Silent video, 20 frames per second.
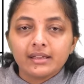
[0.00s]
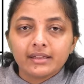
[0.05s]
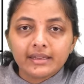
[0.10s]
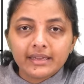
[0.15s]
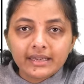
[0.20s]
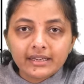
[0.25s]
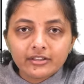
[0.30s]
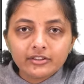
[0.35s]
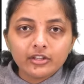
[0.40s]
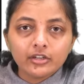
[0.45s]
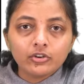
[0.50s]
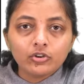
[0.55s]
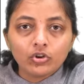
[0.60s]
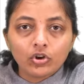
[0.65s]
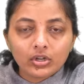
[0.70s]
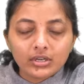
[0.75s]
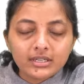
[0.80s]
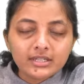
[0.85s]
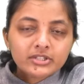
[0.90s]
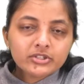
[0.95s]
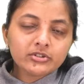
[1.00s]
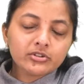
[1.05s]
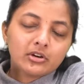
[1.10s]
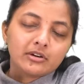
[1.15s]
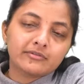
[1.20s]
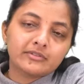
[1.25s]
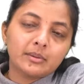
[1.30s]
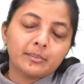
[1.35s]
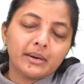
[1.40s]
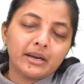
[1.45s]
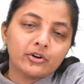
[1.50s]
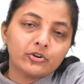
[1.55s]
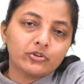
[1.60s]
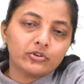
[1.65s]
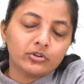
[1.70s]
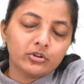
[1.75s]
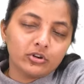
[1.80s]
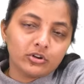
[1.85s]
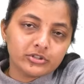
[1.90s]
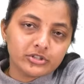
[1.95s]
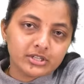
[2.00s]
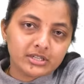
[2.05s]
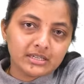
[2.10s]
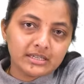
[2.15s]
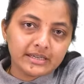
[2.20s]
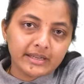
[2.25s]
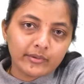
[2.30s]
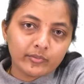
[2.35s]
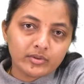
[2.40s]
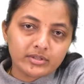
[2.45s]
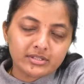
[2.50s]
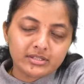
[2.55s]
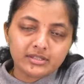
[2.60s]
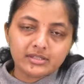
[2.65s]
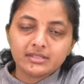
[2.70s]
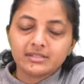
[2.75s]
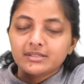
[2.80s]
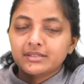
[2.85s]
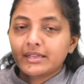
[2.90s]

get the knowledge of the biological diversities.